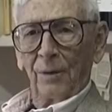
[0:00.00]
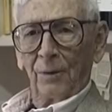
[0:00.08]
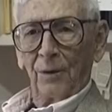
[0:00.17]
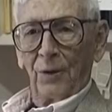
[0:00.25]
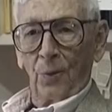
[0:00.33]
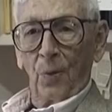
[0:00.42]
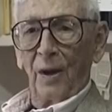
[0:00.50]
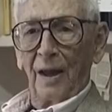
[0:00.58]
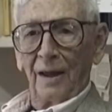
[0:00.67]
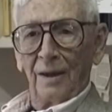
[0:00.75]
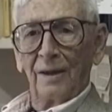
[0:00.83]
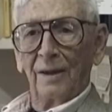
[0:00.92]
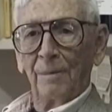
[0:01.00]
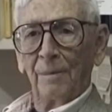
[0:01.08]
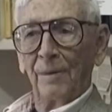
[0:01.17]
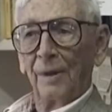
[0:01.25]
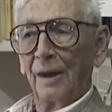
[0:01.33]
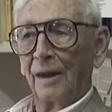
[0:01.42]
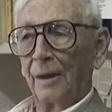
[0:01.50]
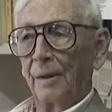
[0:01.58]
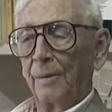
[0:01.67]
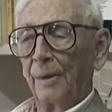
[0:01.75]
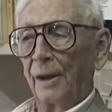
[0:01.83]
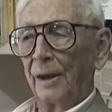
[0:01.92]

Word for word: It was quaint, mm-hmm. but, but,